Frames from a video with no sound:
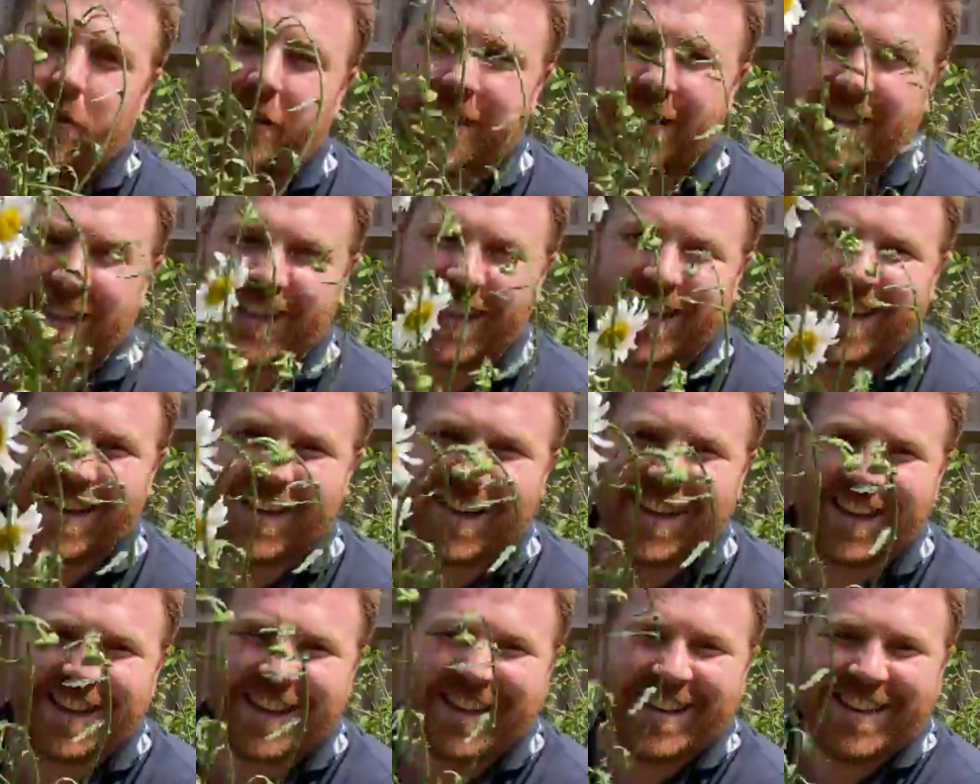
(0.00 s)
pot.
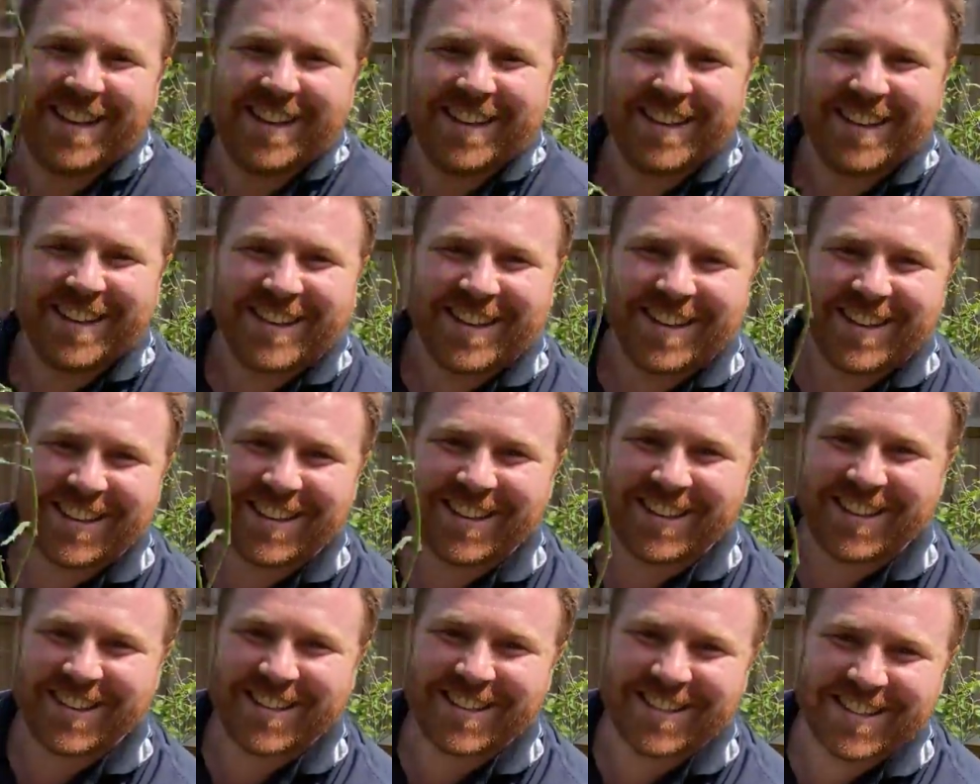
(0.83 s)

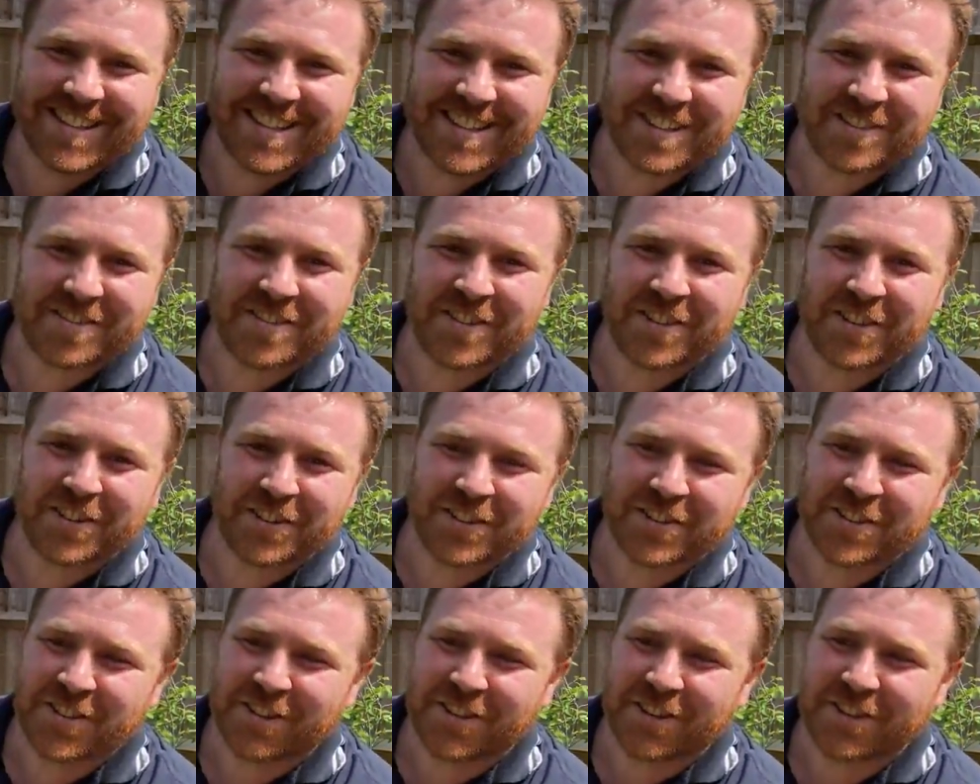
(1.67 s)
This is of
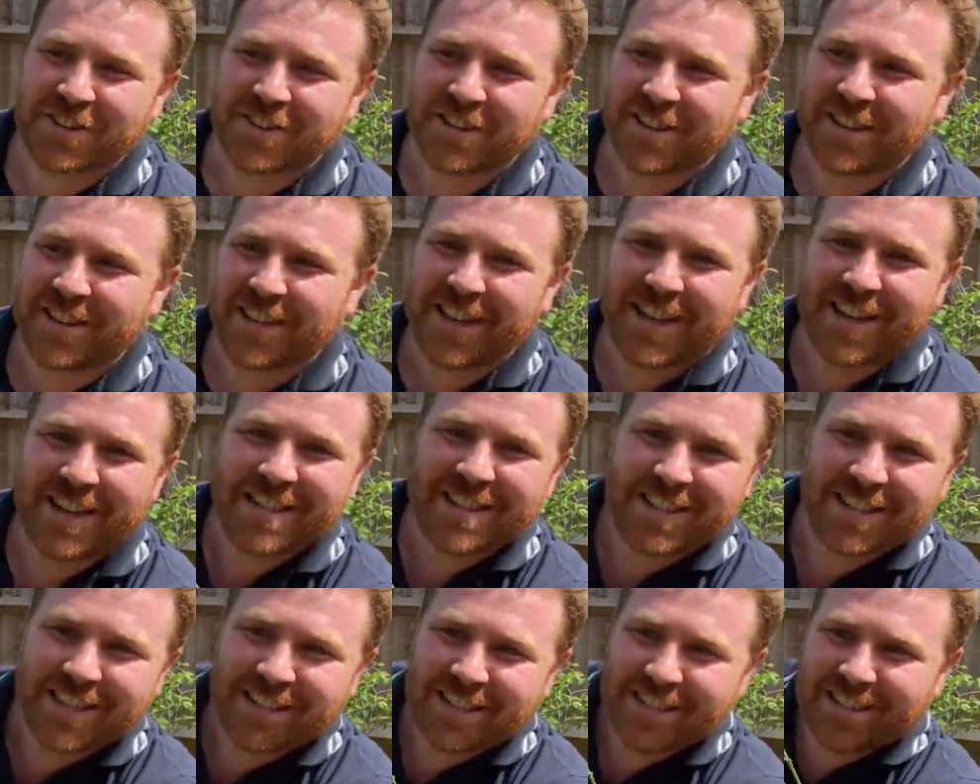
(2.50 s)
course the oxeye
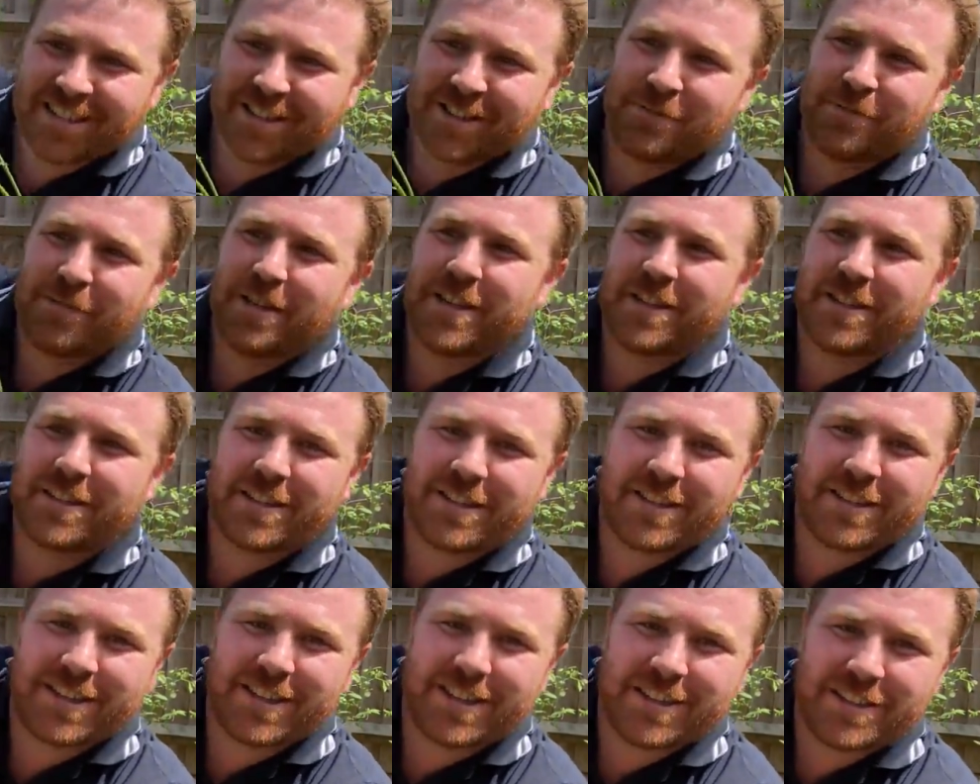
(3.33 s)
daisy,
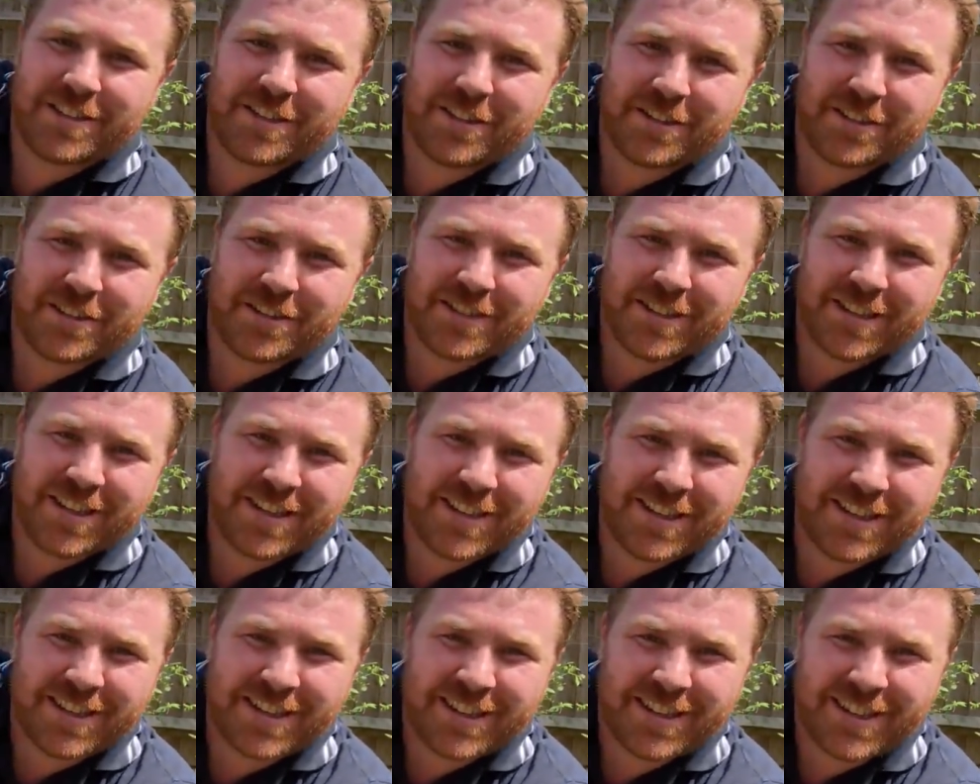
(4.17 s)
which, as you can
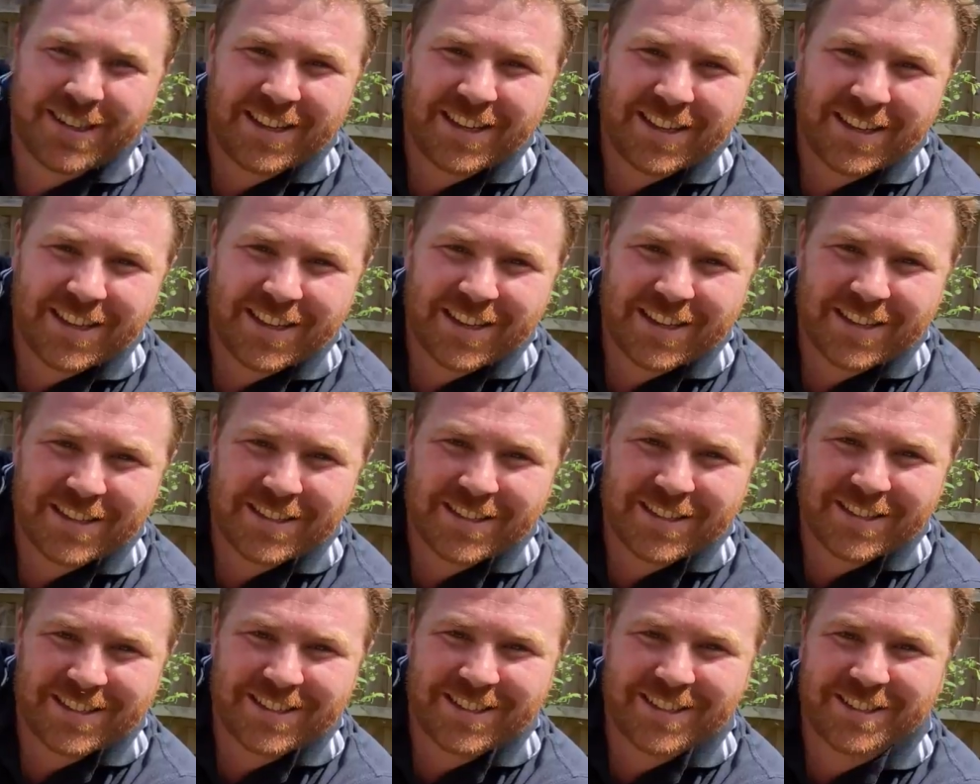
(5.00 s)
see,
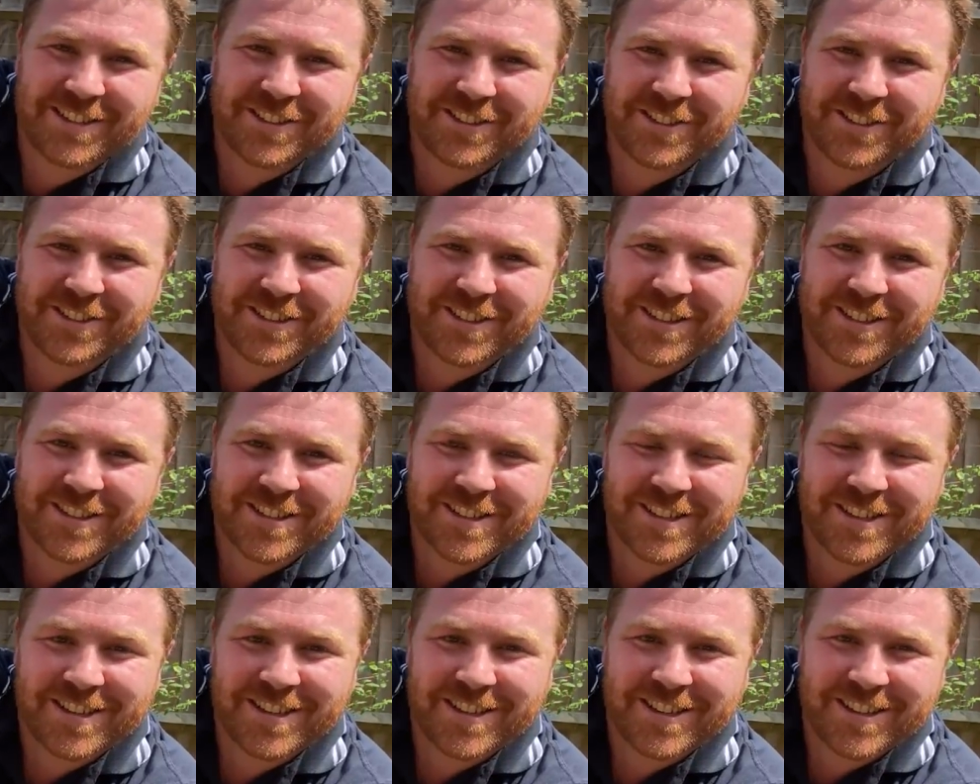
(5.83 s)
has these
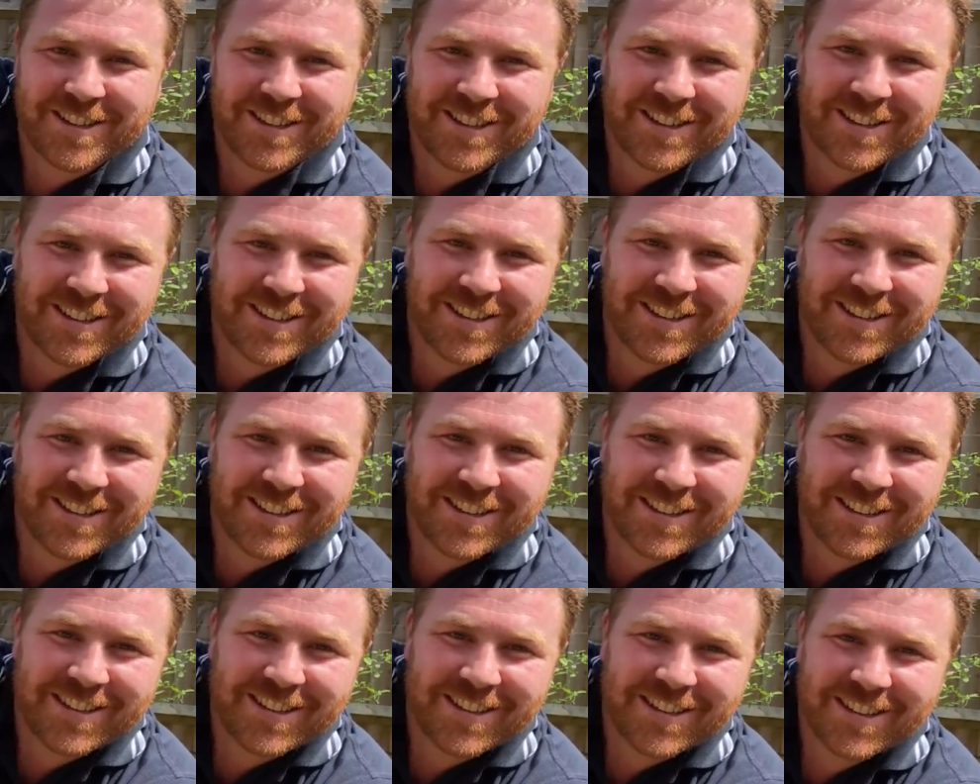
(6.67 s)
gorgeous
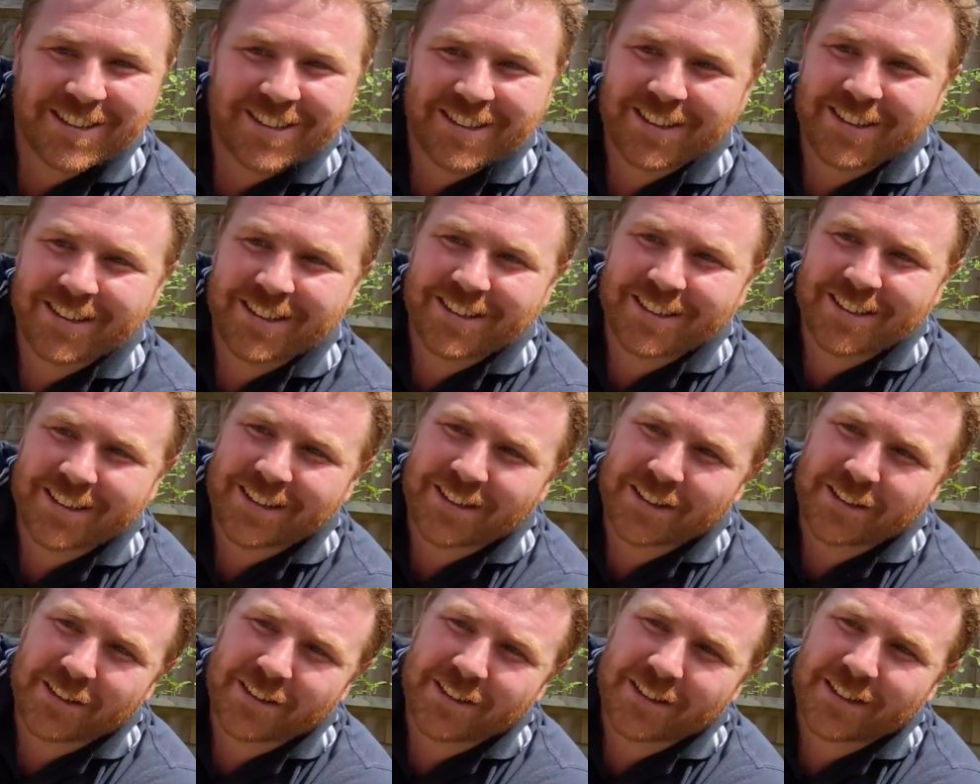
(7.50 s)

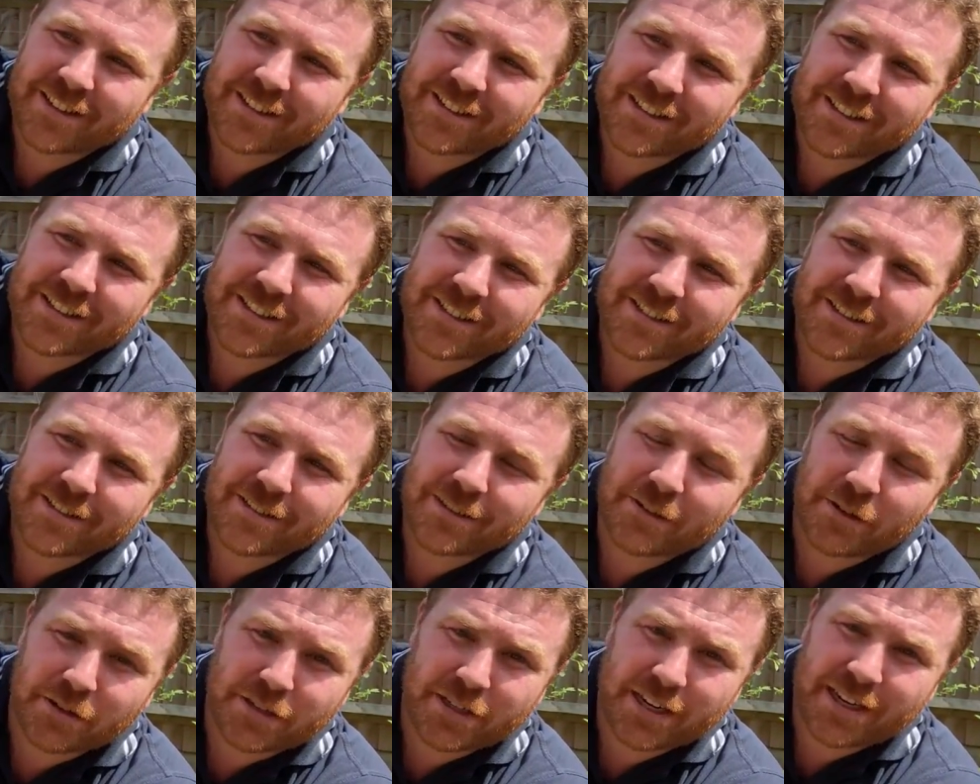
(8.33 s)
little,
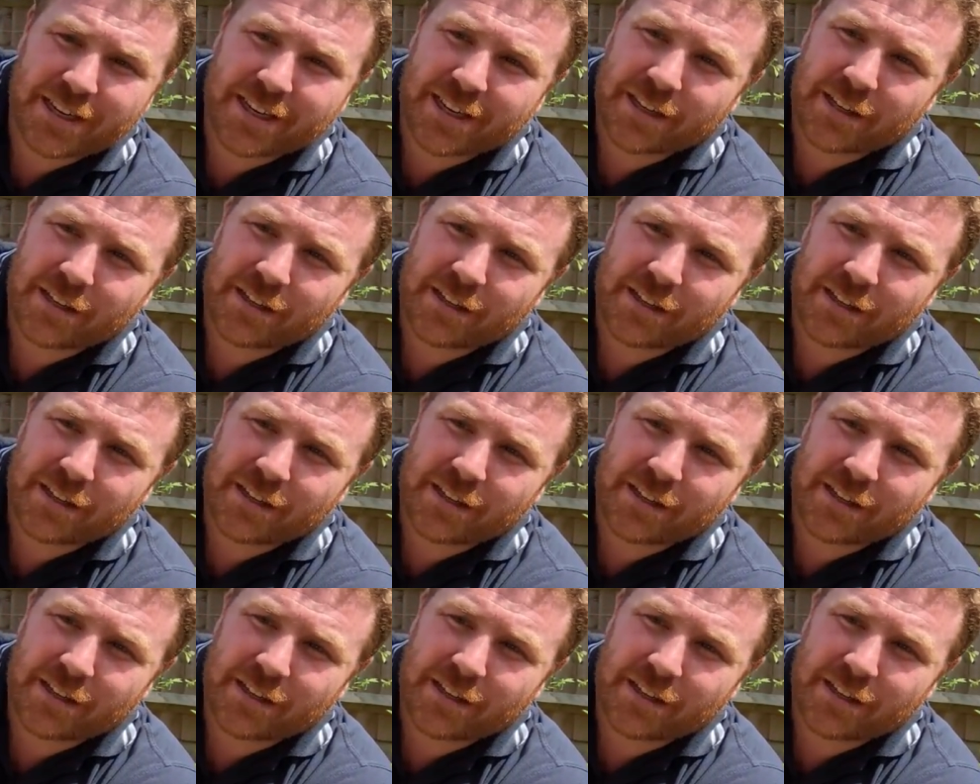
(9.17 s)
well, I say